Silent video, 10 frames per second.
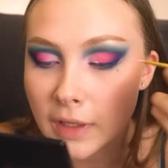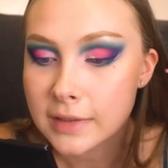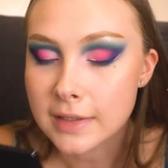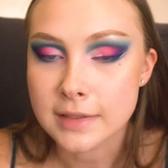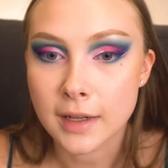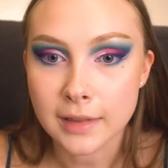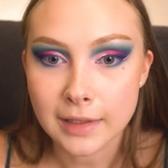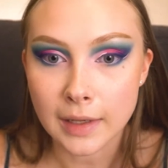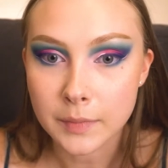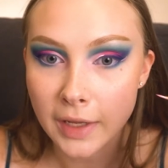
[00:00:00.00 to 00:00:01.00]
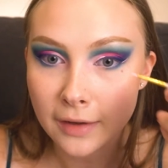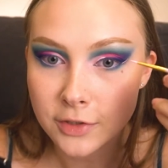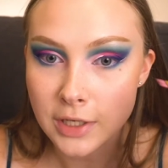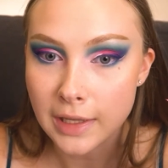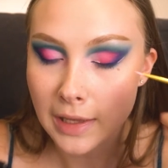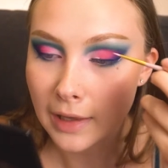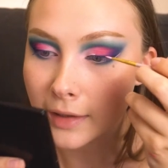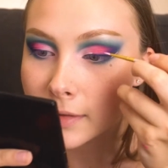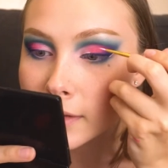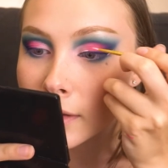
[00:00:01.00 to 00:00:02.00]
This is not the time to have shaky
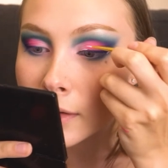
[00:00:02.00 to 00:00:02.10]
hands.